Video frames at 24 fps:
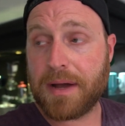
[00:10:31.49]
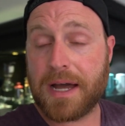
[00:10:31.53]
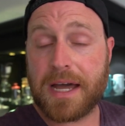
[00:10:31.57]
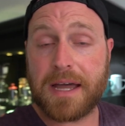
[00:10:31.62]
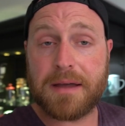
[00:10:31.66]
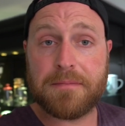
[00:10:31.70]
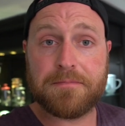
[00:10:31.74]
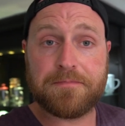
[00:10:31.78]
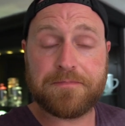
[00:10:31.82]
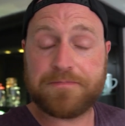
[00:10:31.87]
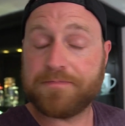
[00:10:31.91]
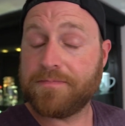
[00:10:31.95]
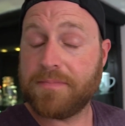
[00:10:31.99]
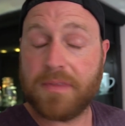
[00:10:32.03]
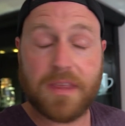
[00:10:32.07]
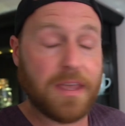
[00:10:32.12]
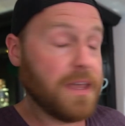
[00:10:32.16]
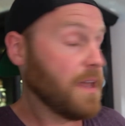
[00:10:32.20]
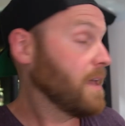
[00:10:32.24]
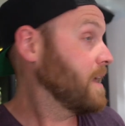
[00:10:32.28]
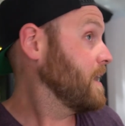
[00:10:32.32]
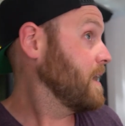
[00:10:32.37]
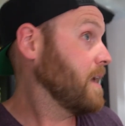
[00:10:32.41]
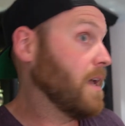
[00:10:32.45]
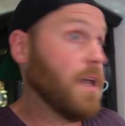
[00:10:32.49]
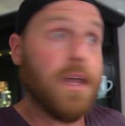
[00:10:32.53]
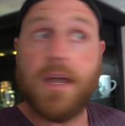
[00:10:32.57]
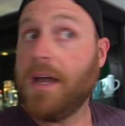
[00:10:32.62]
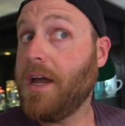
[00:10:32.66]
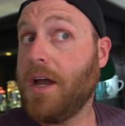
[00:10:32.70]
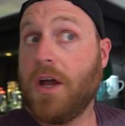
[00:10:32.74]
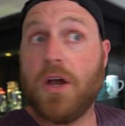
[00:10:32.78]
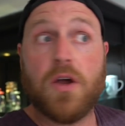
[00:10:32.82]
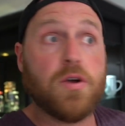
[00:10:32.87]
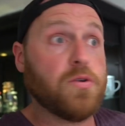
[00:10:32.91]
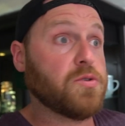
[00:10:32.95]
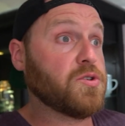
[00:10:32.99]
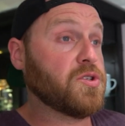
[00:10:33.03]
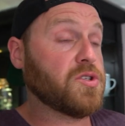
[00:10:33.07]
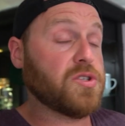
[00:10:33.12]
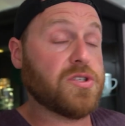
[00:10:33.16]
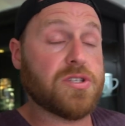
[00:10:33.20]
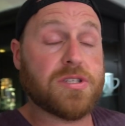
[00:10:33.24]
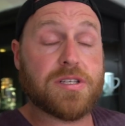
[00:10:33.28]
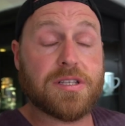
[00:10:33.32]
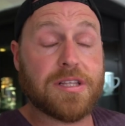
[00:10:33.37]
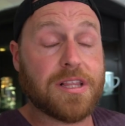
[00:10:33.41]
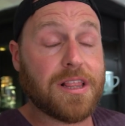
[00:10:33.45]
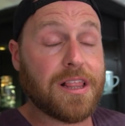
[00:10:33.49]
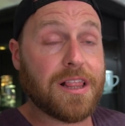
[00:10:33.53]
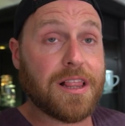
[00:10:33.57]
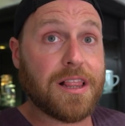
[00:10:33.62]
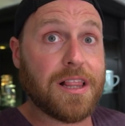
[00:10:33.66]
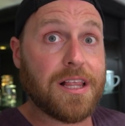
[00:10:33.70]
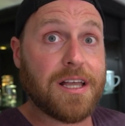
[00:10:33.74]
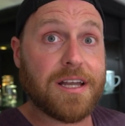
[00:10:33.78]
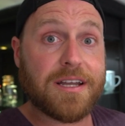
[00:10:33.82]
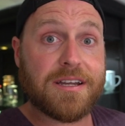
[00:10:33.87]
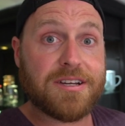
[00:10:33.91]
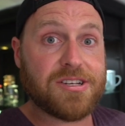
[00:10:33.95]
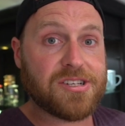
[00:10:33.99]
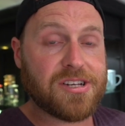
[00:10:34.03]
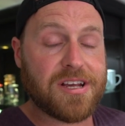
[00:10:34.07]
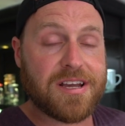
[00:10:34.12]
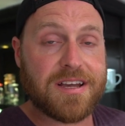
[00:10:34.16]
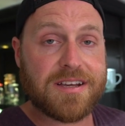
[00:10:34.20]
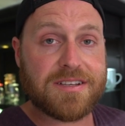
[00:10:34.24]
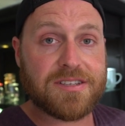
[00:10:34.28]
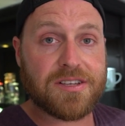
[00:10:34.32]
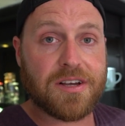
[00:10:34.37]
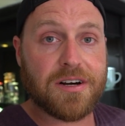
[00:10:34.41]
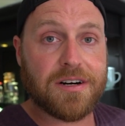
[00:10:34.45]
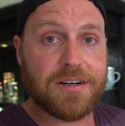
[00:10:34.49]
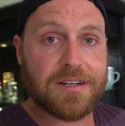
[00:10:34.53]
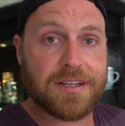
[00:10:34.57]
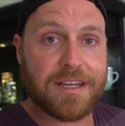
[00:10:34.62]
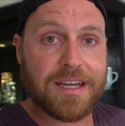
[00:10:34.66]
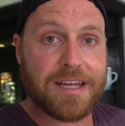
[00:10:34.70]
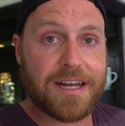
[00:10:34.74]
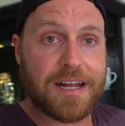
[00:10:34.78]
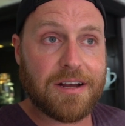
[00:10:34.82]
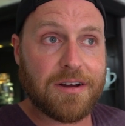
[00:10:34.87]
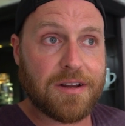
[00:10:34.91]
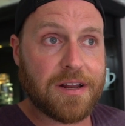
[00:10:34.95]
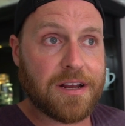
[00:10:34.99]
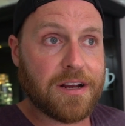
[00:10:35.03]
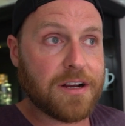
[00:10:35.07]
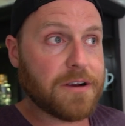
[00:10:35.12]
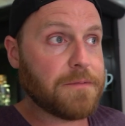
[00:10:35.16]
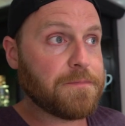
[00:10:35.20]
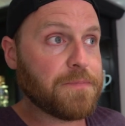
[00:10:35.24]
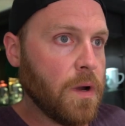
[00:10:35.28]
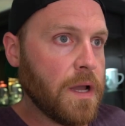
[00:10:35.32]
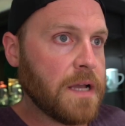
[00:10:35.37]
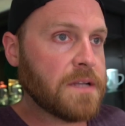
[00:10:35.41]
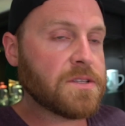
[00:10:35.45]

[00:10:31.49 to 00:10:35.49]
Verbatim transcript: I am sluggish as all get out here.